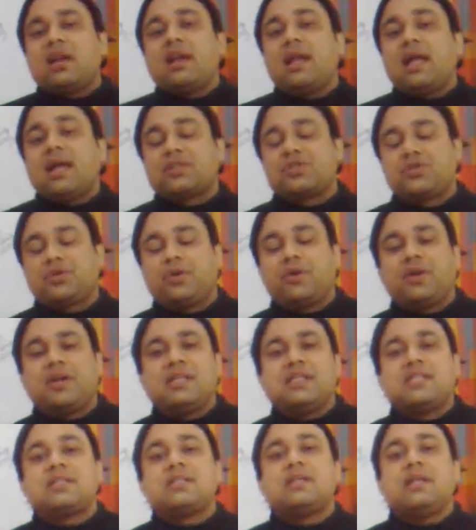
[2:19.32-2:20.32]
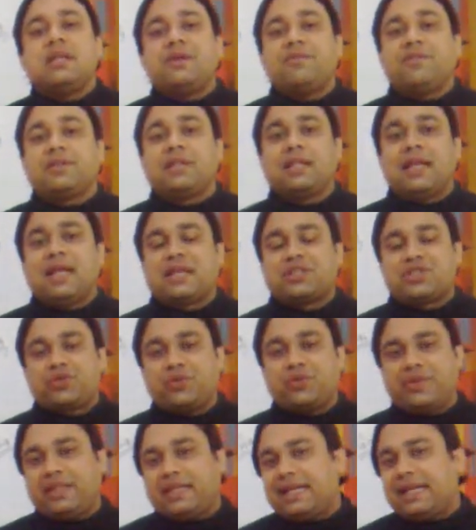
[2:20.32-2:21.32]
when a lecturer is delivering the
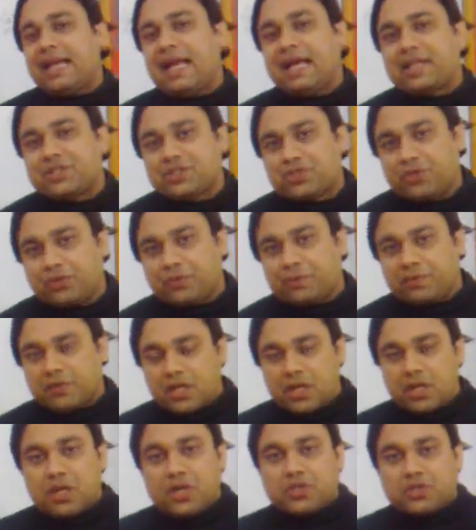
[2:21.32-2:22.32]
lecture in the classroom.